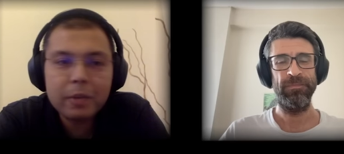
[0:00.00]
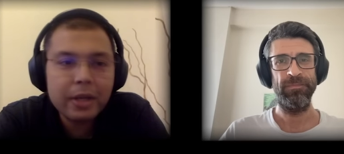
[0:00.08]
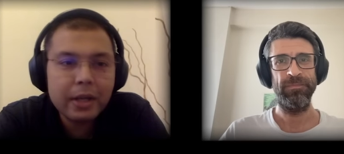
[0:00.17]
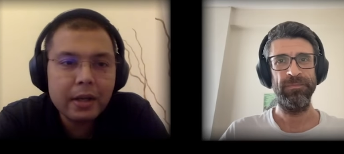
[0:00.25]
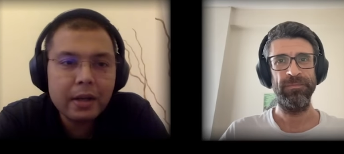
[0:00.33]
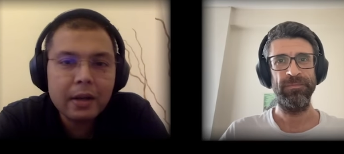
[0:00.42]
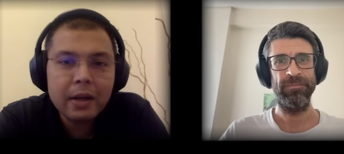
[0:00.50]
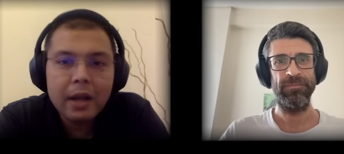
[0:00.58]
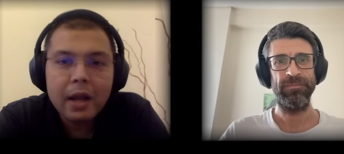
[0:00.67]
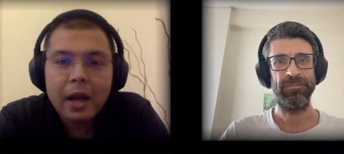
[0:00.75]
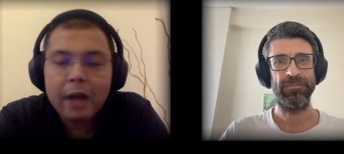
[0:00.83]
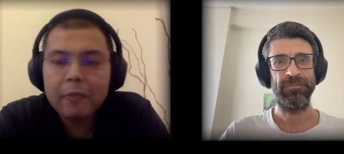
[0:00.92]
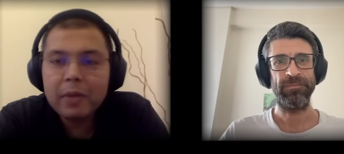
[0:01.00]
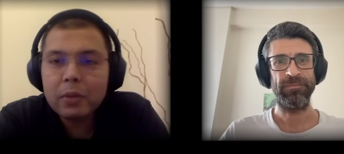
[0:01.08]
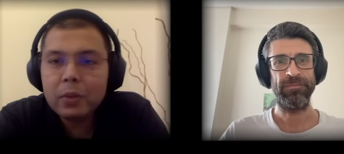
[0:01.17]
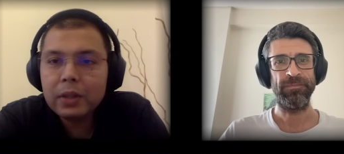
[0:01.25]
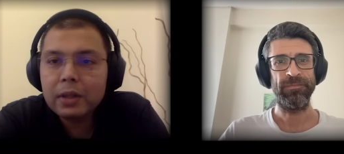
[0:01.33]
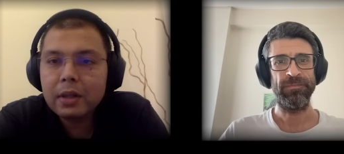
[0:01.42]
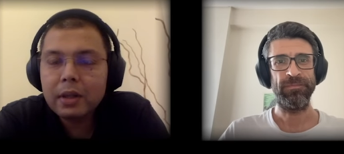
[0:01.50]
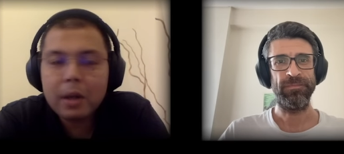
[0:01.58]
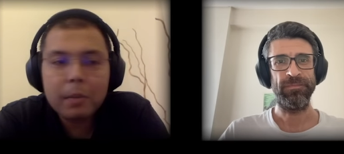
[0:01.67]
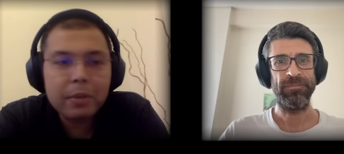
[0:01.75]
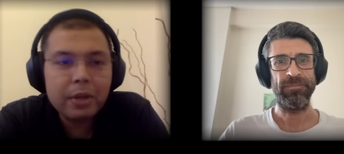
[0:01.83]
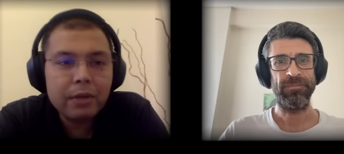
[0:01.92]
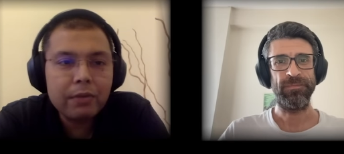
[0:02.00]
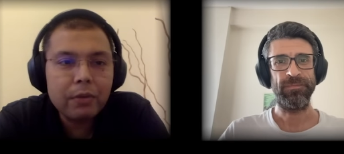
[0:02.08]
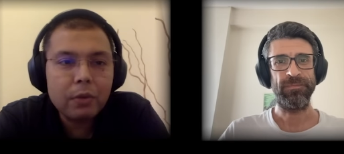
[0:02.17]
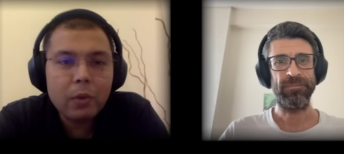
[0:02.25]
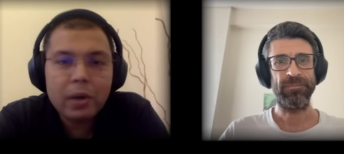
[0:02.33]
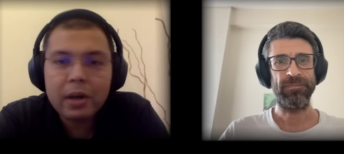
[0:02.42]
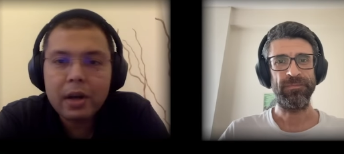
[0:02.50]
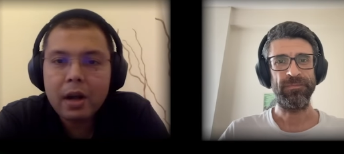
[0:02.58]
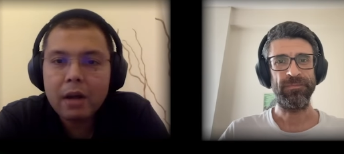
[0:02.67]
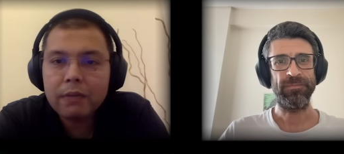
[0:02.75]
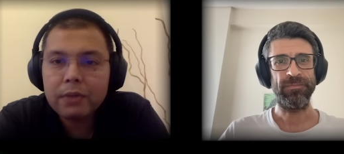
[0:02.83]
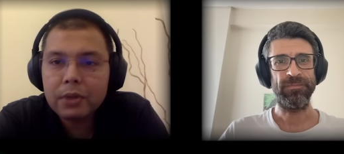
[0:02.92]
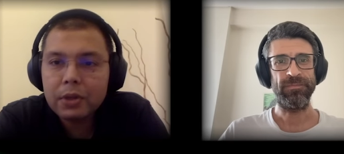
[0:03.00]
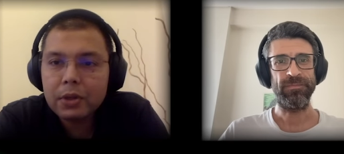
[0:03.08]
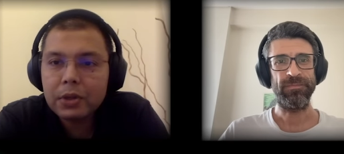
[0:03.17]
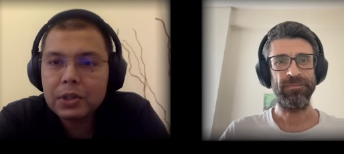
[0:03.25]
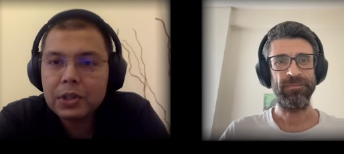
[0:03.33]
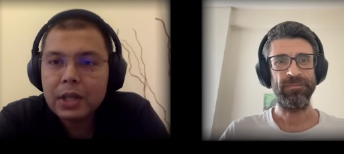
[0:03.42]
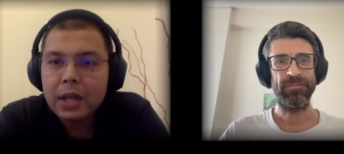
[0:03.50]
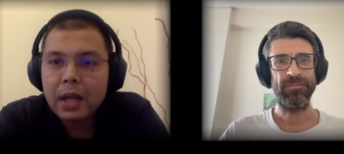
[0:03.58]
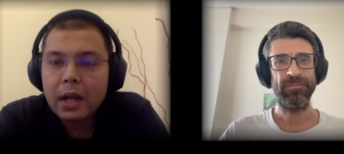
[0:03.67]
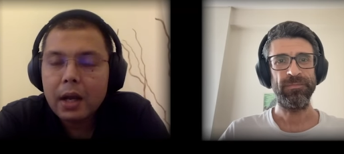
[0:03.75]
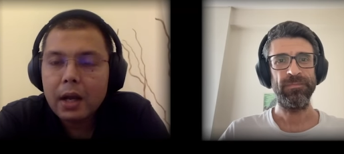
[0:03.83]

Speaker 1: at Tokopedia. I've been with the company for one and a half years.